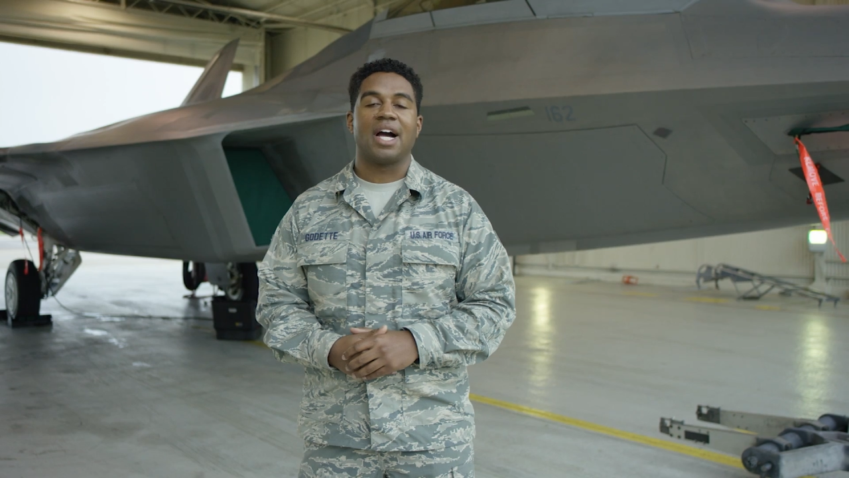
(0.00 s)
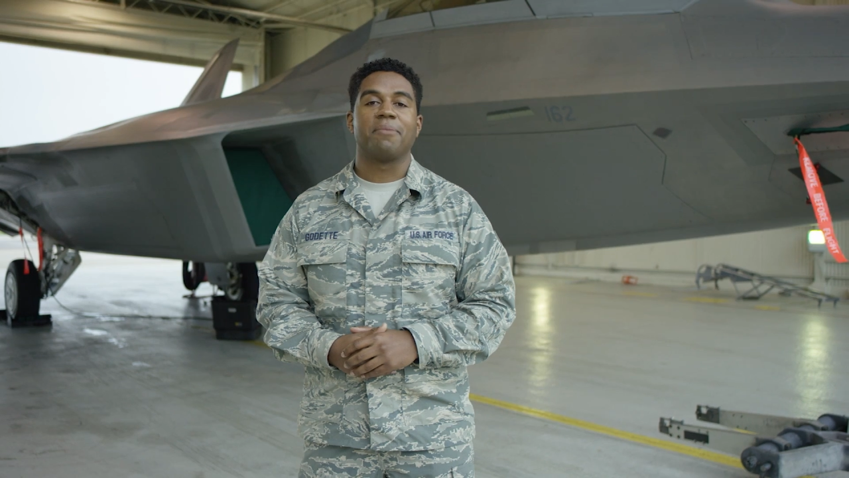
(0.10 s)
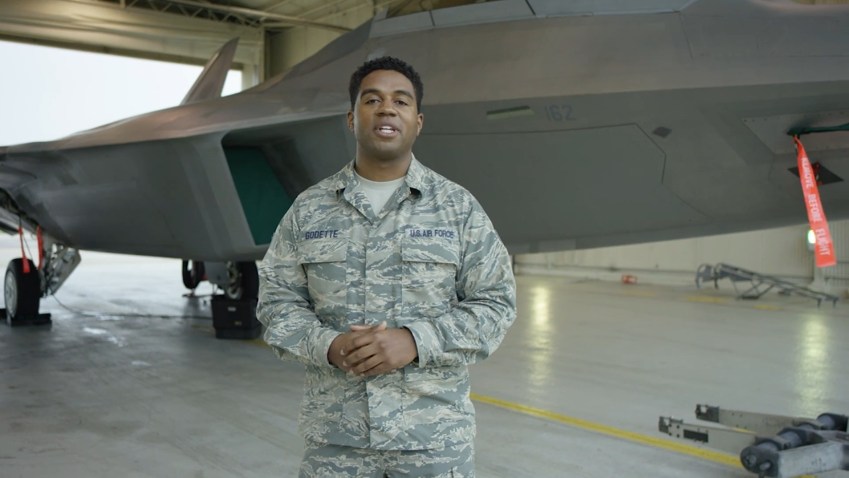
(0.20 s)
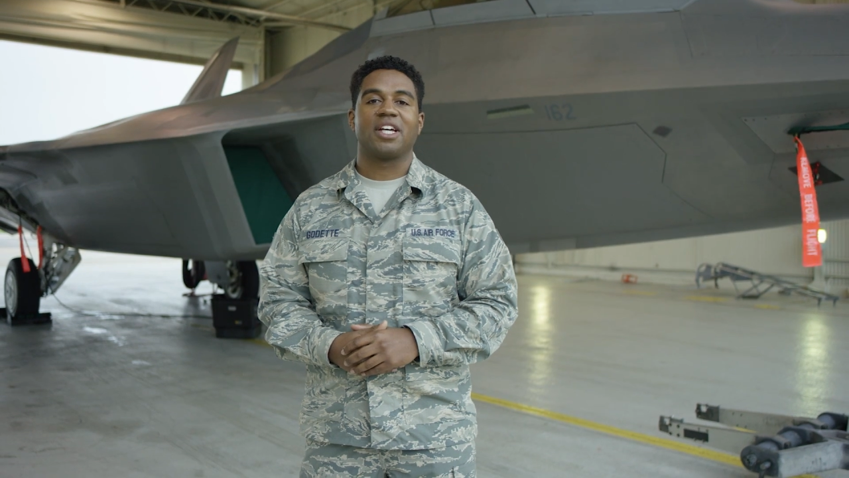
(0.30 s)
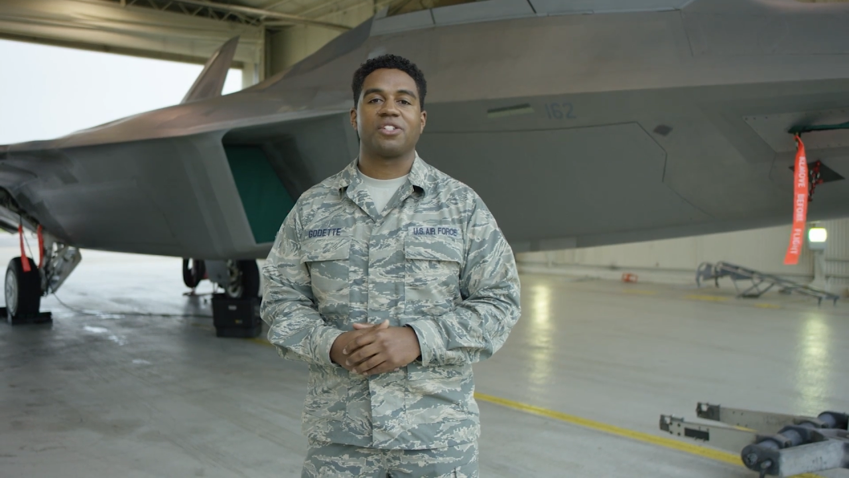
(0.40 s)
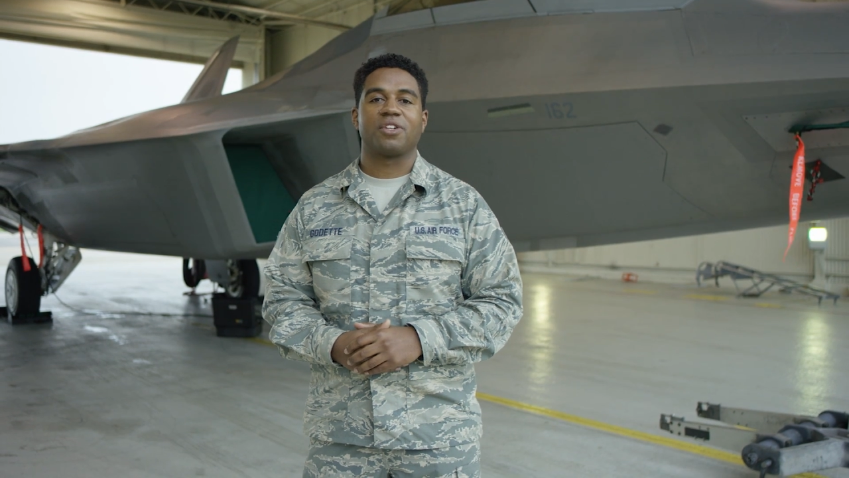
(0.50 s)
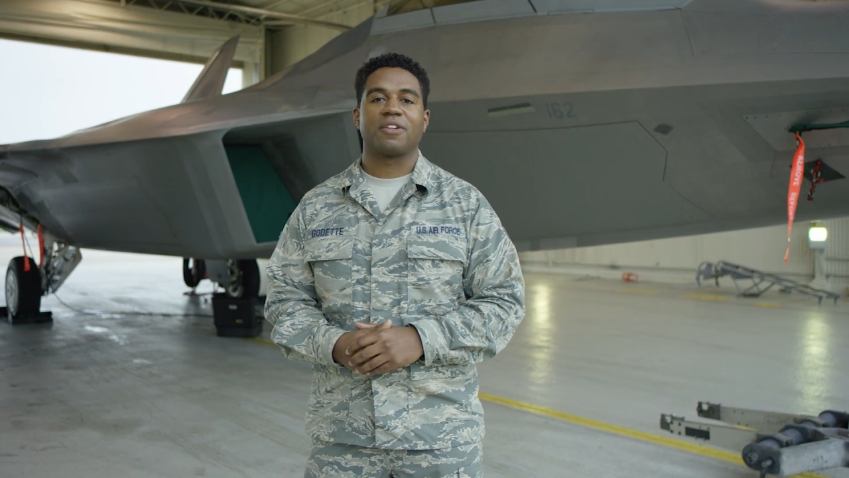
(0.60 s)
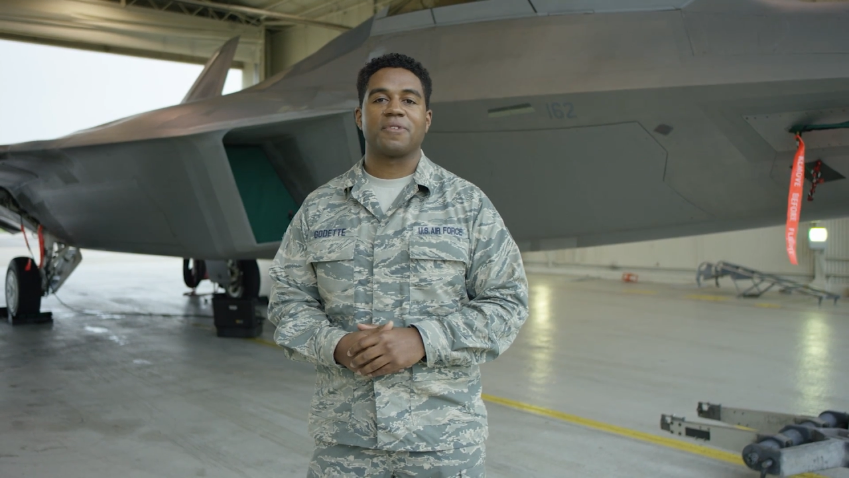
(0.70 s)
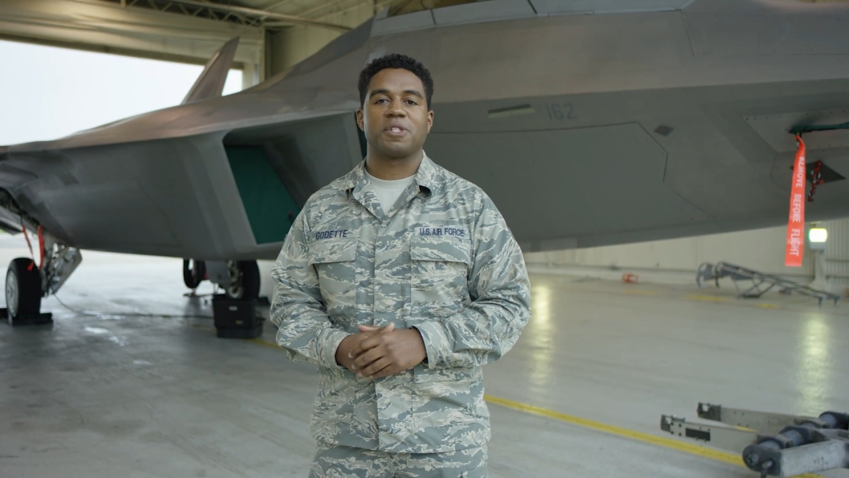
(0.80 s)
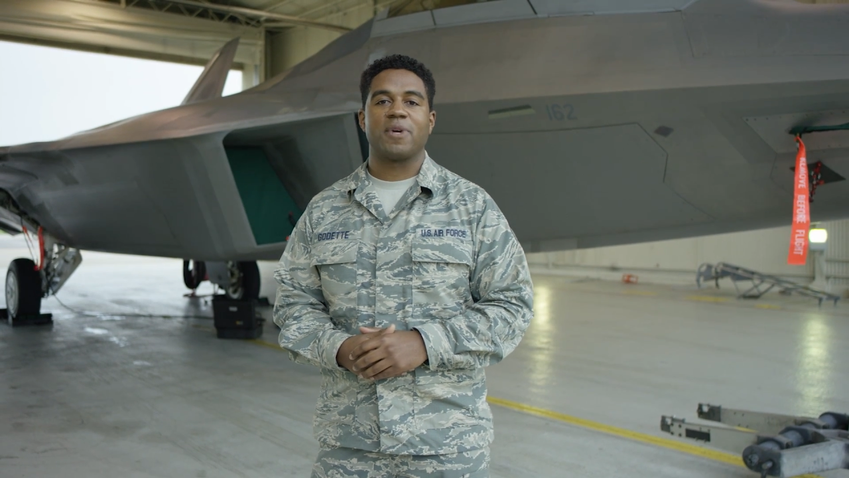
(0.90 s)
I'm a
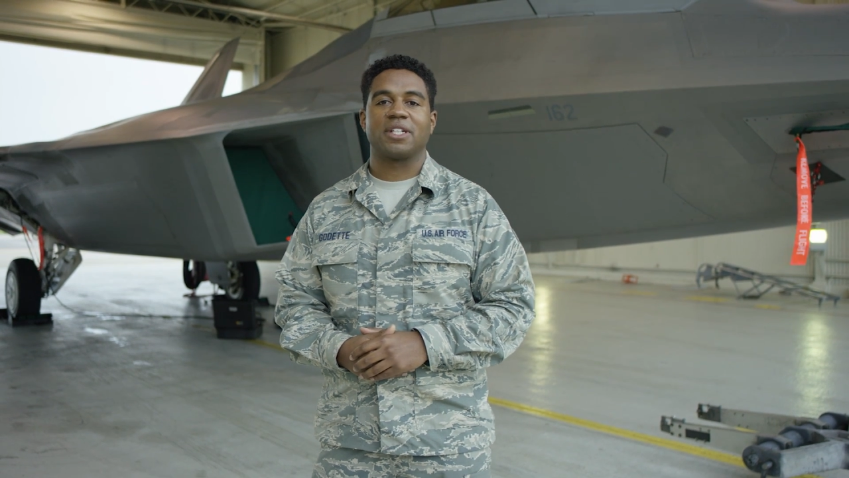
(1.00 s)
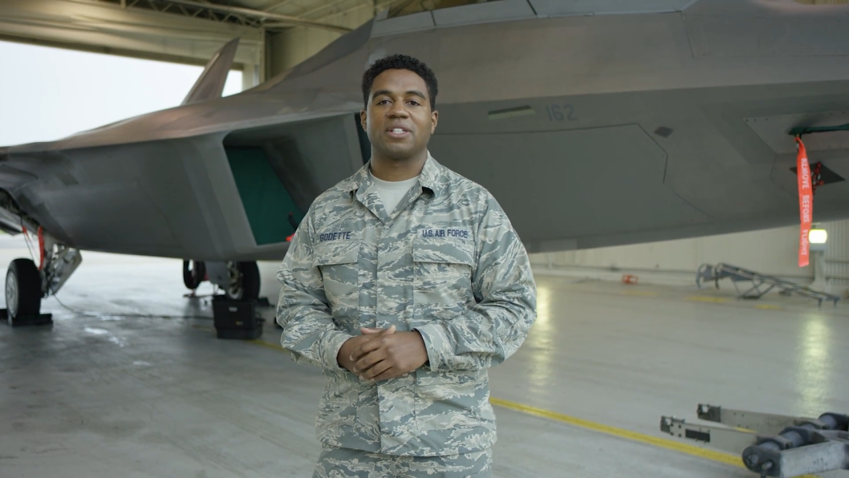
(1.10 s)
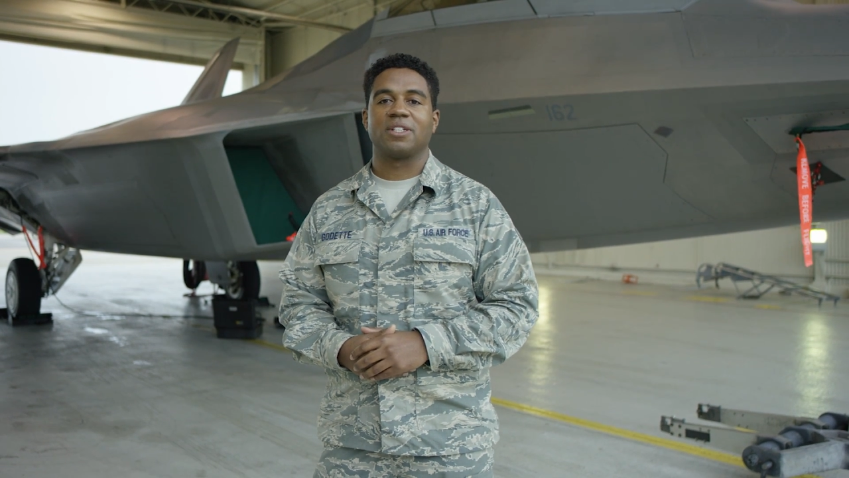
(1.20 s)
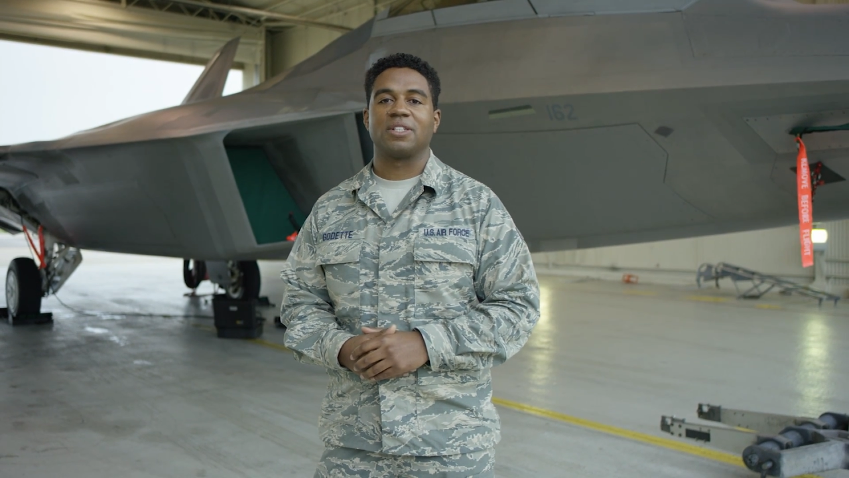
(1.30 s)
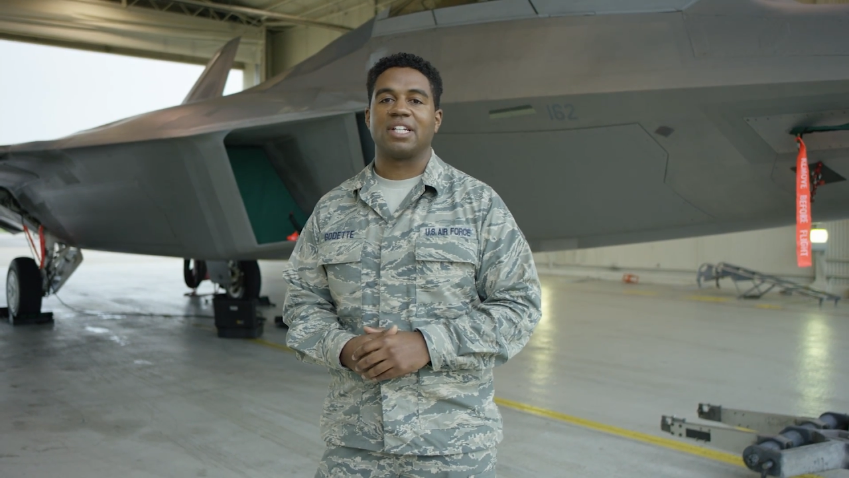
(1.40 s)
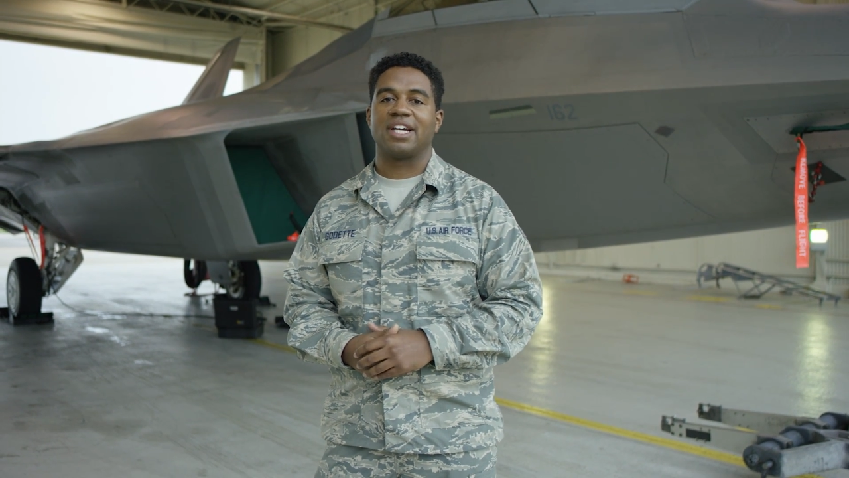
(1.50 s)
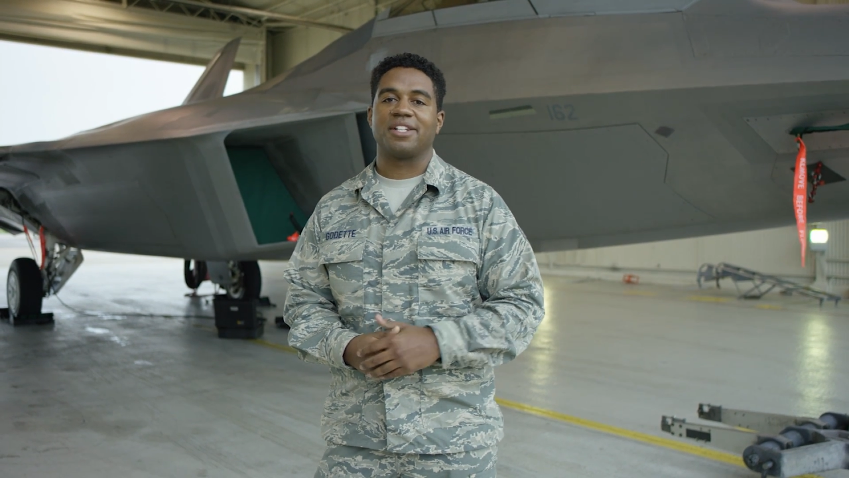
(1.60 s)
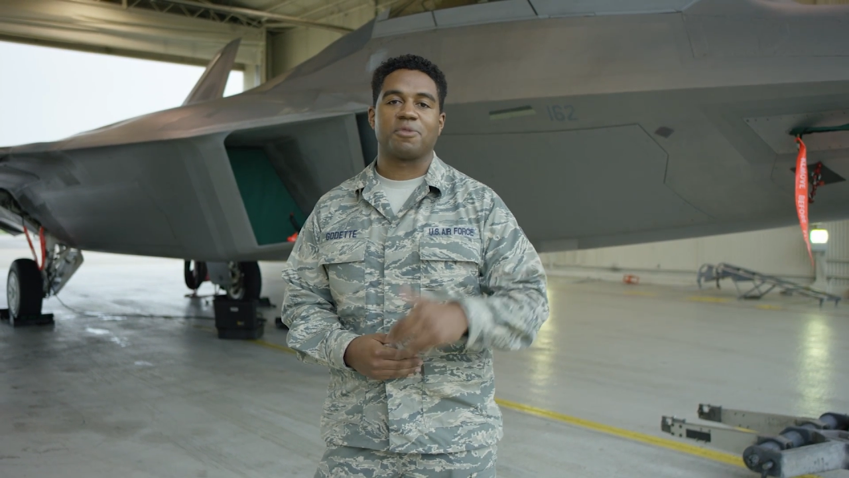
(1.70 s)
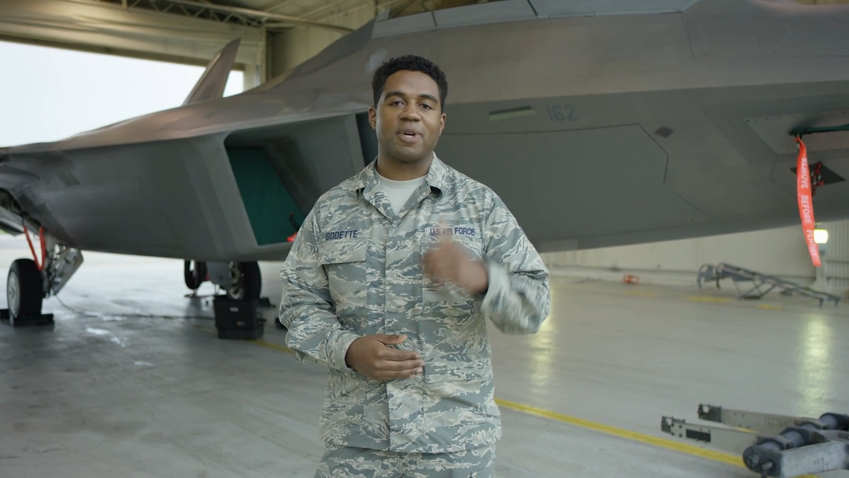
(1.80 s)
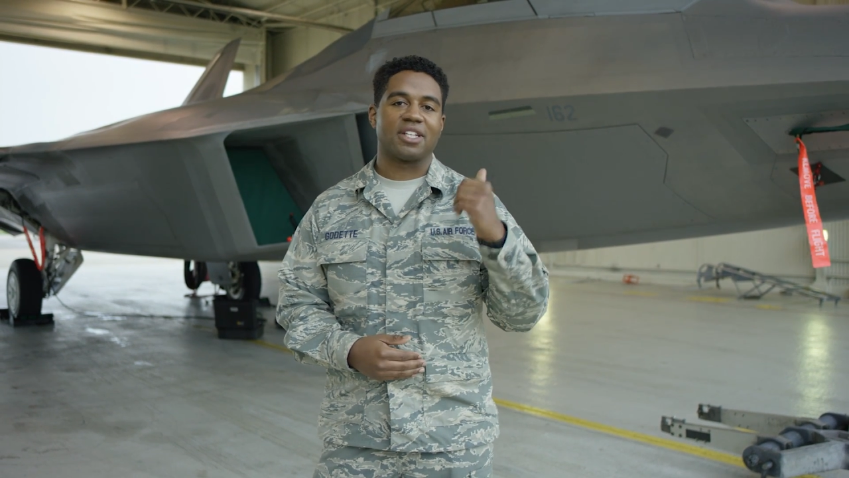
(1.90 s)
non-destructive inspector and I
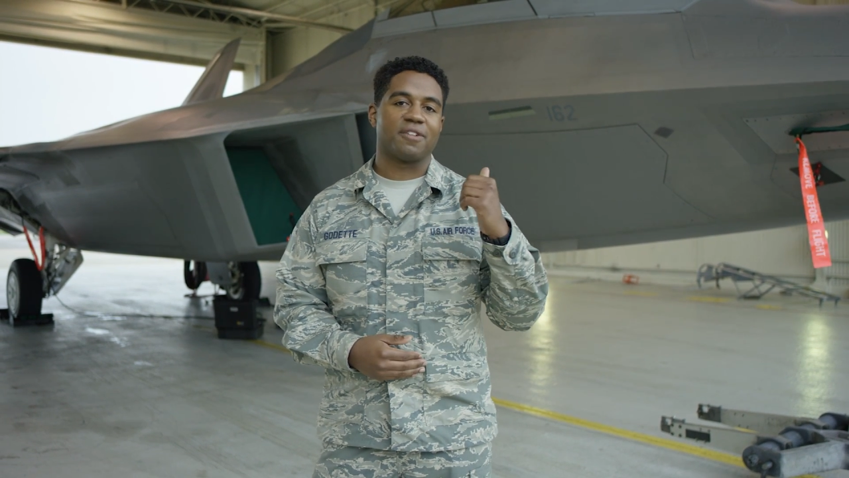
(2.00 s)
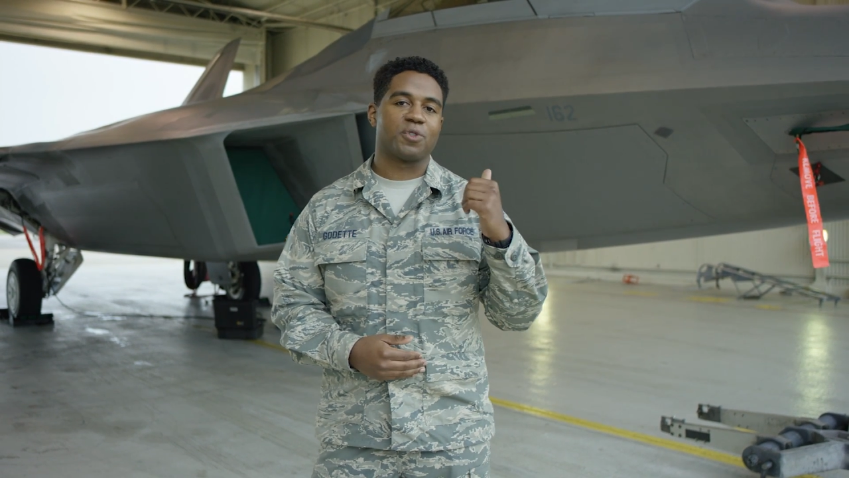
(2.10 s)
inspect